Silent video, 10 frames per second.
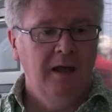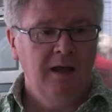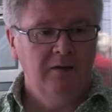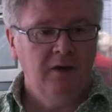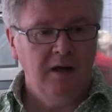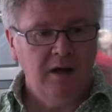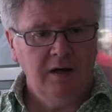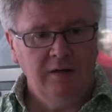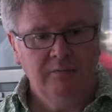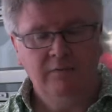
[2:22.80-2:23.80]
And I,
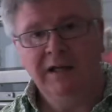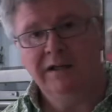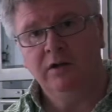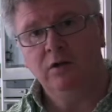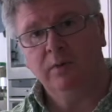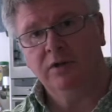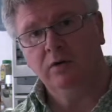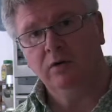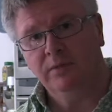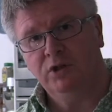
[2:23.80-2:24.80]
I vaguely knew what the
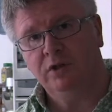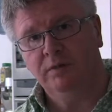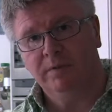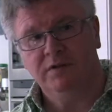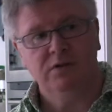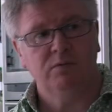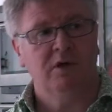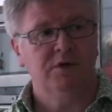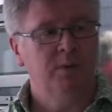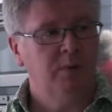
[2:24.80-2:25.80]
whole Michelin business
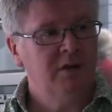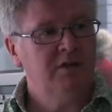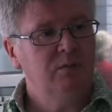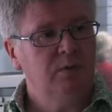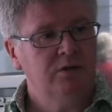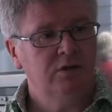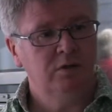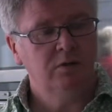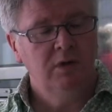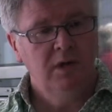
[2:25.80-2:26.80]
was, but what I did want to
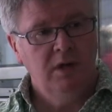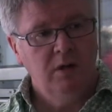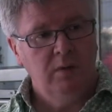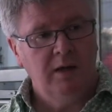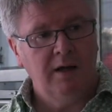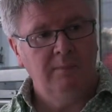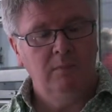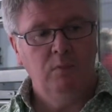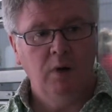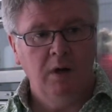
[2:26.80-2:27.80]
do
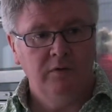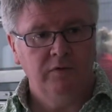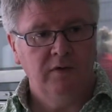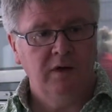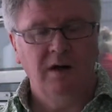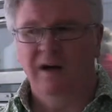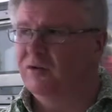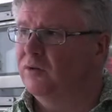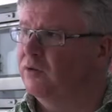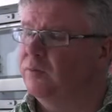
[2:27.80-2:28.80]
um, was, uh, I
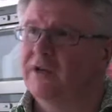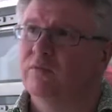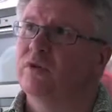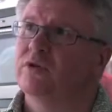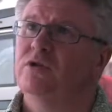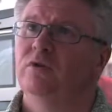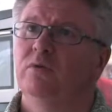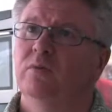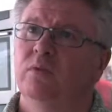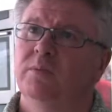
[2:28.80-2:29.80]
don't know, did we have one or
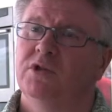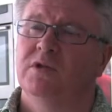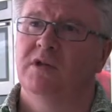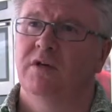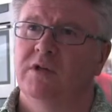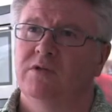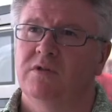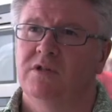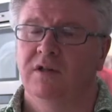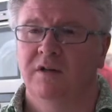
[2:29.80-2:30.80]
two one Michelin star
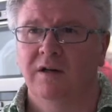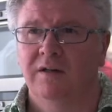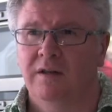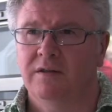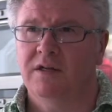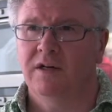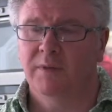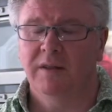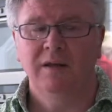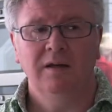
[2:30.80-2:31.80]
restaurants here in Ireland at the
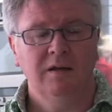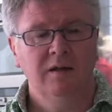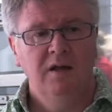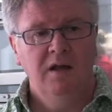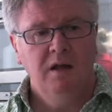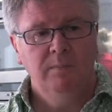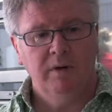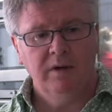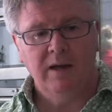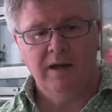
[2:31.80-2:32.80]
time, I think,
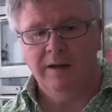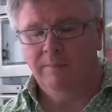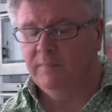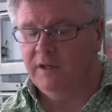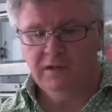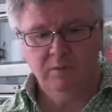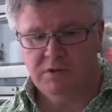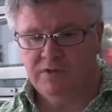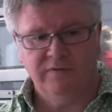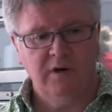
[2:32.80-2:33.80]
but um, England
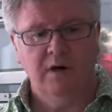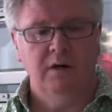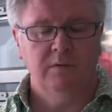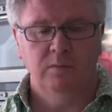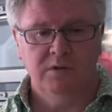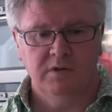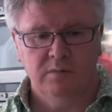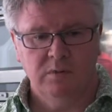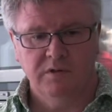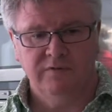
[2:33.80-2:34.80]
was a far was a
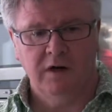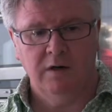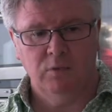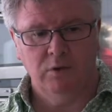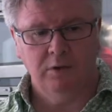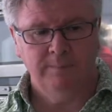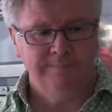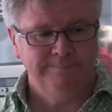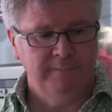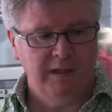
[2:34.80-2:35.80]
was a far more
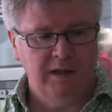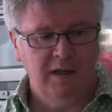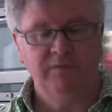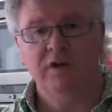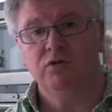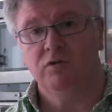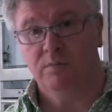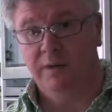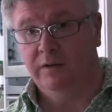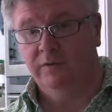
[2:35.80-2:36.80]
Uh,
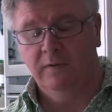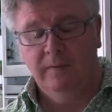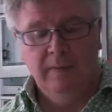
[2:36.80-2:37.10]
adventurous place,